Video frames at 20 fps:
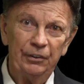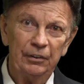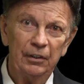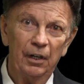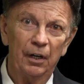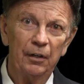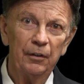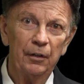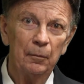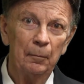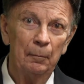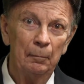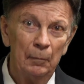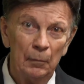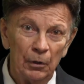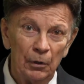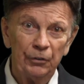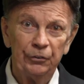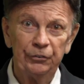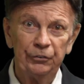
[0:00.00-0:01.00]
are the
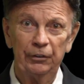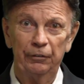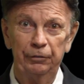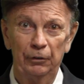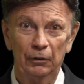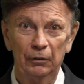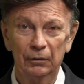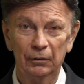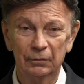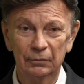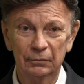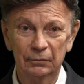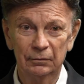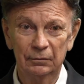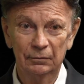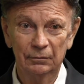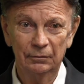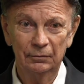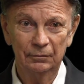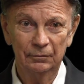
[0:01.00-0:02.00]
merciful,
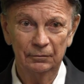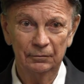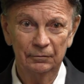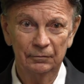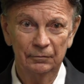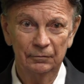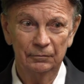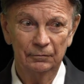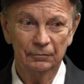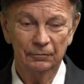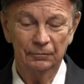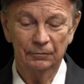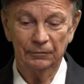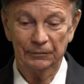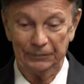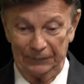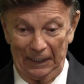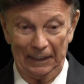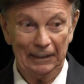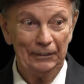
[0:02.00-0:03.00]

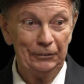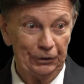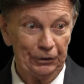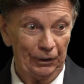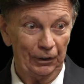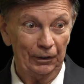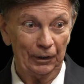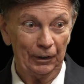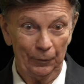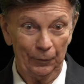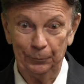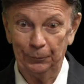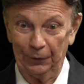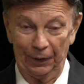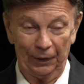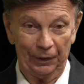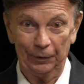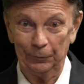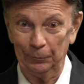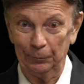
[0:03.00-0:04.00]
they shall
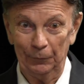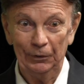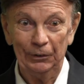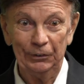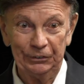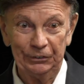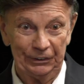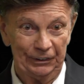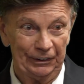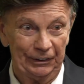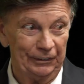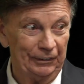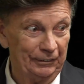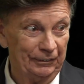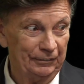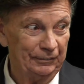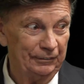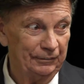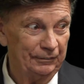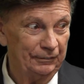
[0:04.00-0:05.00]
obtain mercy.
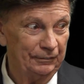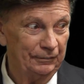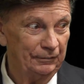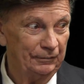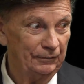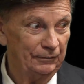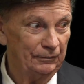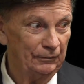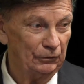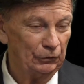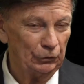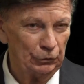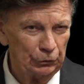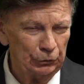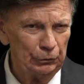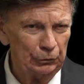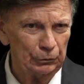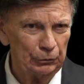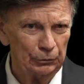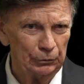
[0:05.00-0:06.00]

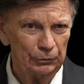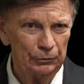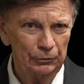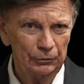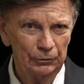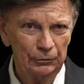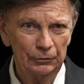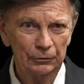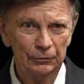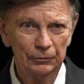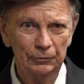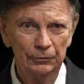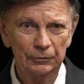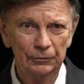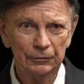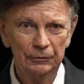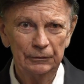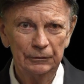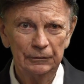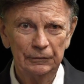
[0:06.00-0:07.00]
You.
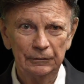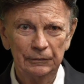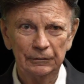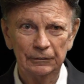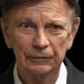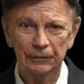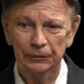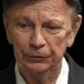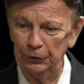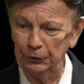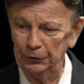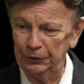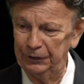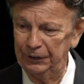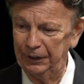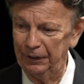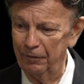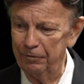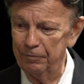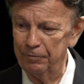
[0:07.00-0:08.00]
If you
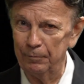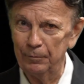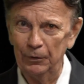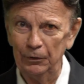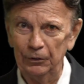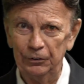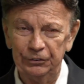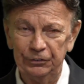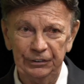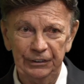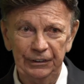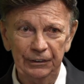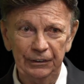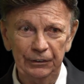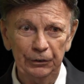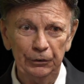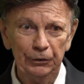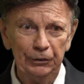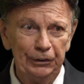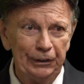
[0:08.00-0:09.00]
give mercy,
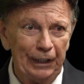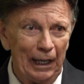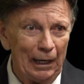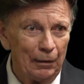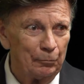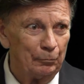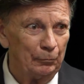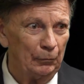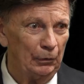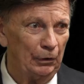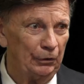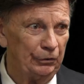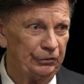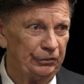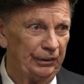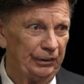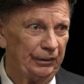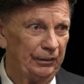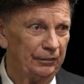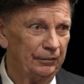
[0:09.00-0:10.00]
you get
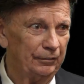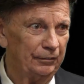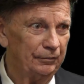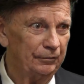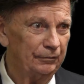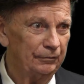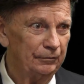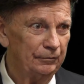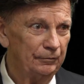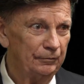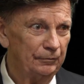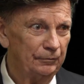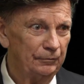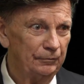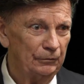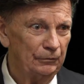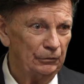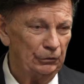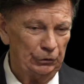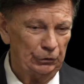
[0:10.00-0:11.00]
mercy.
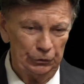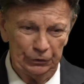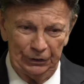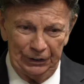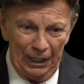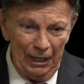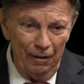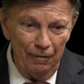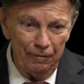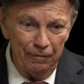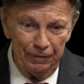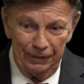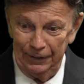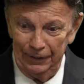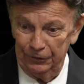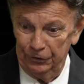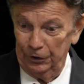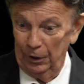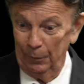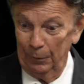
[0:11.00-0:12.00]
You give, and
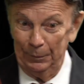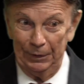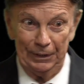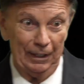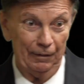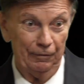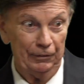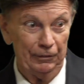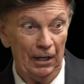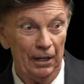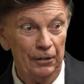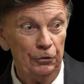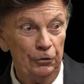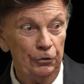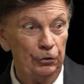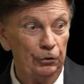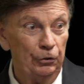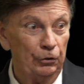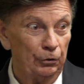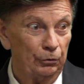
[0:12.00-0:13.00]
it shall be given unto
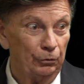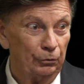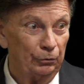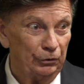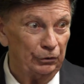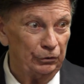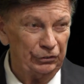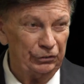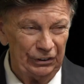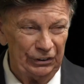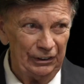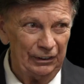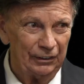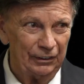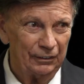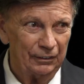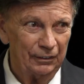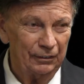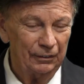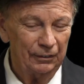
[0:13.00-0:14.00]
you. You see?
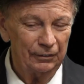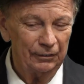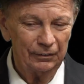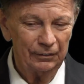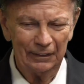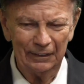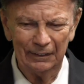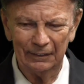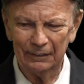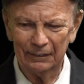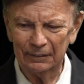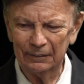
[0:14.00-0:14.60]
See?